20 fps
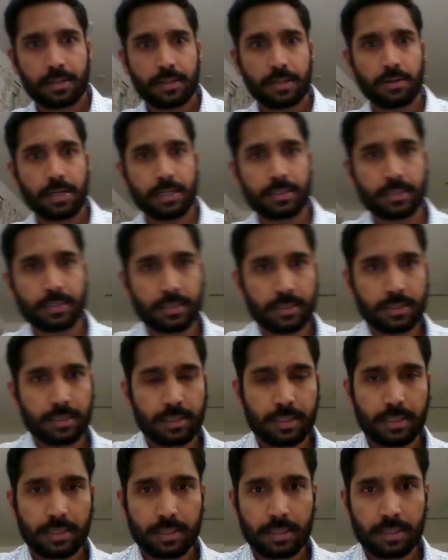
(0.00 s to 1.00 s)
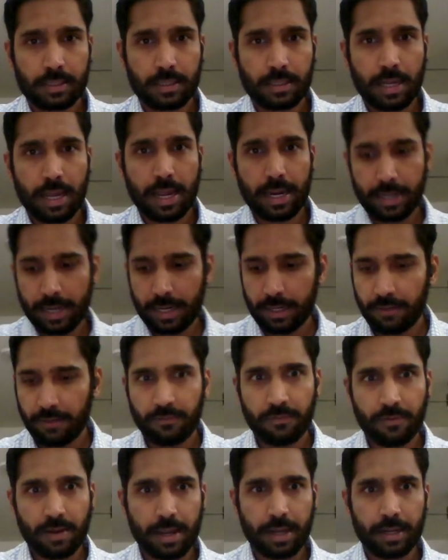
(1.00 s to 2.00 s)
Now let's
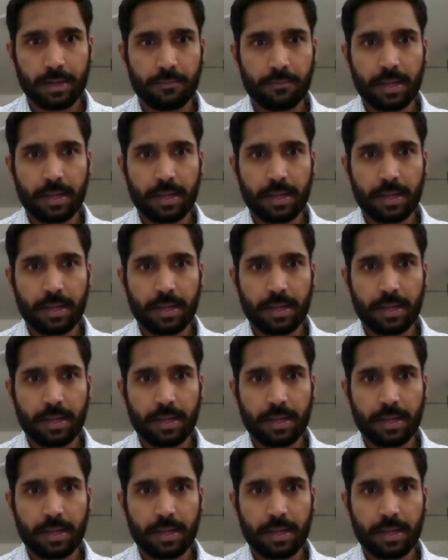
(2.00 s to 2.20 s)
identify.